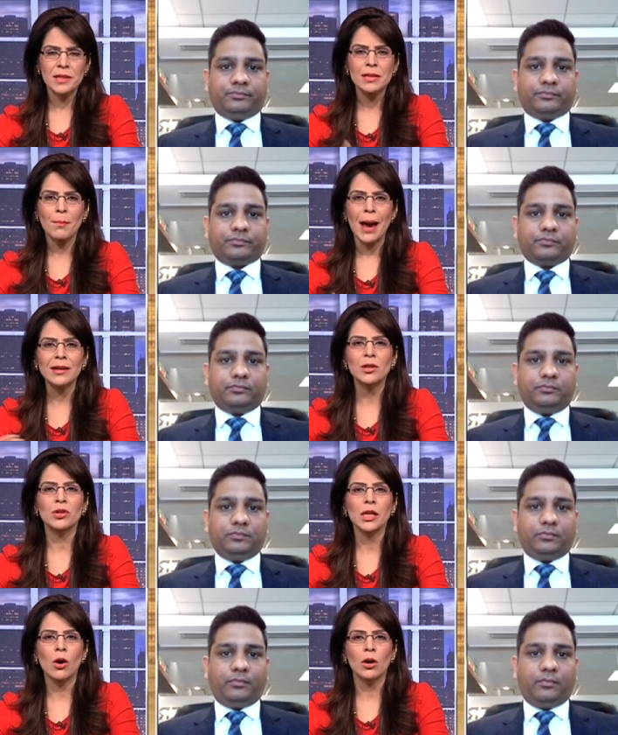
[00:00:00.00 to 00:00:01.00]
Speaker 1: is the
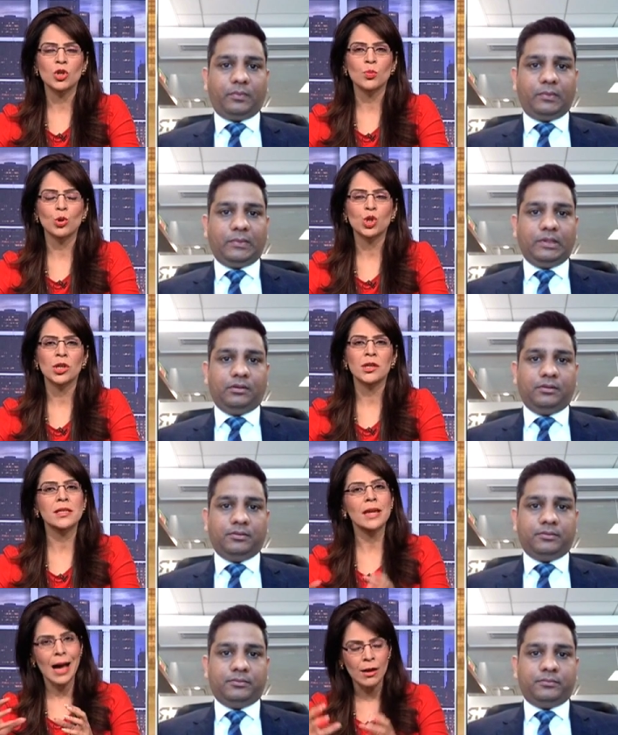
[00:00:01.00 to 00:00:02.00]
mandatory contribution? Does
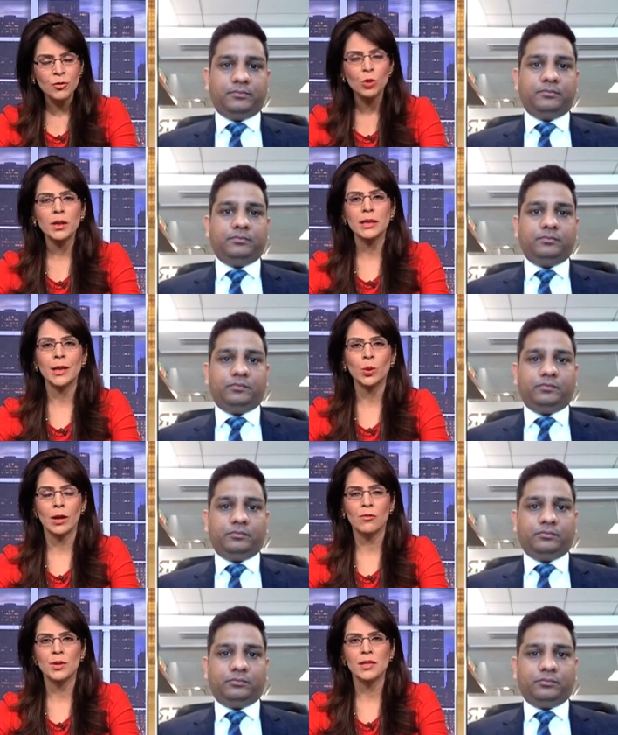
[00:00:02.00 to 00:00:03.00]
it have to be that
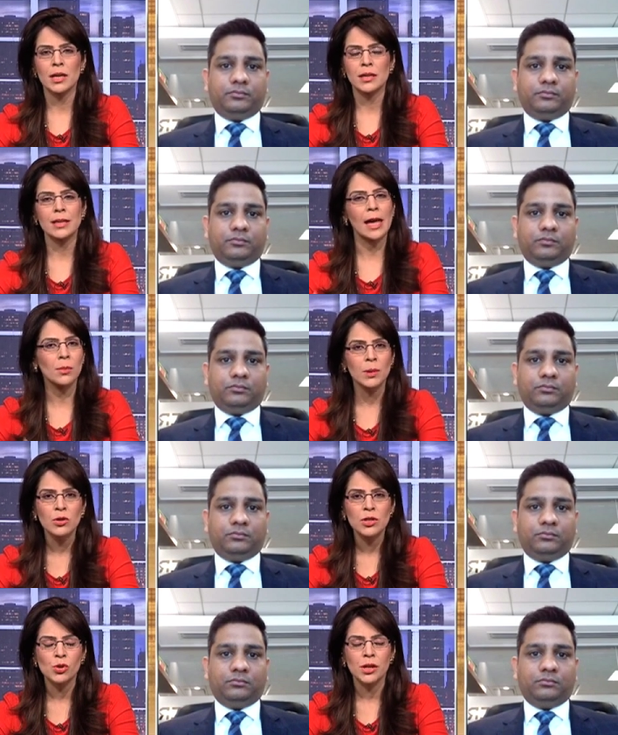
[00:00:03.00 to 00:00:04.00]
12%? Can it be
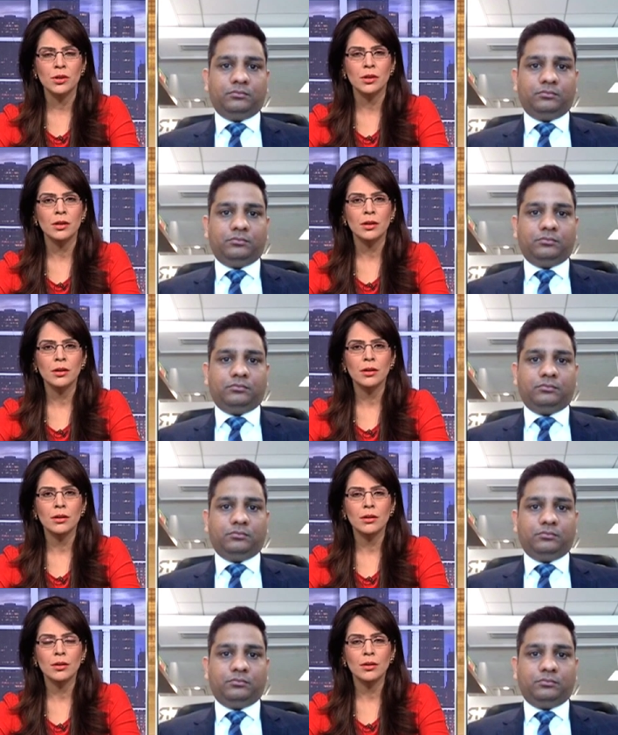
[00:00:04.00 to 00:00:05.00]
restricted?
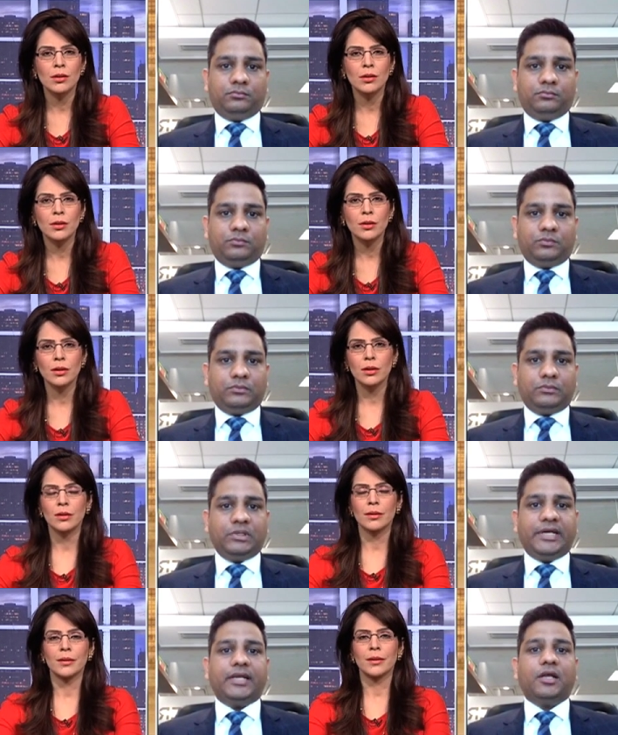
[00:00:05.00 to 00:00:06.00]

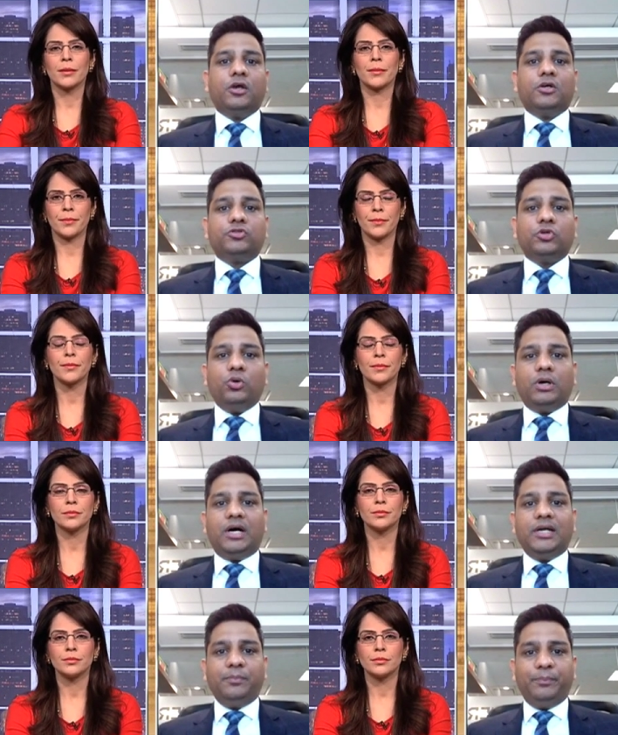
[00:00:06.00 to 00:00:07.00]
Speaker 2: Right. So
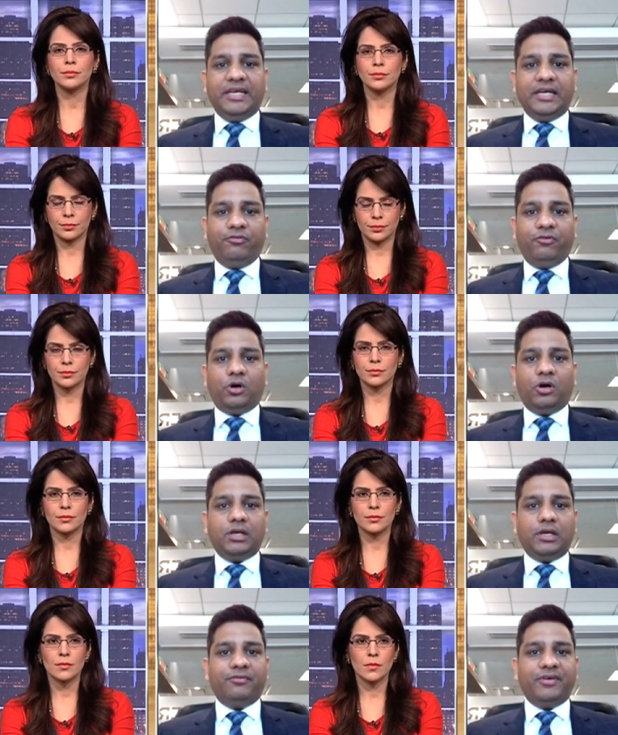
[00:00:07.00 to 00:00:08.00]
under PF law,
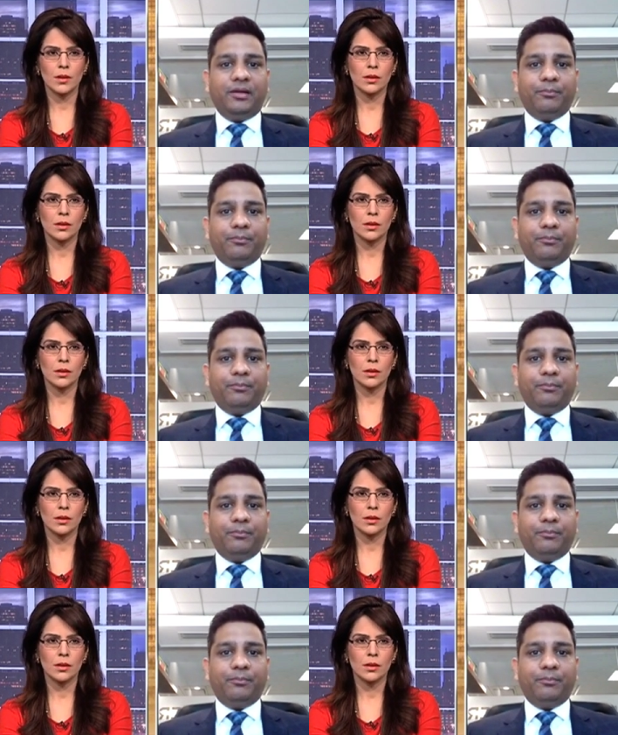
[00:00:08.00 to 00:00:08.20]
if an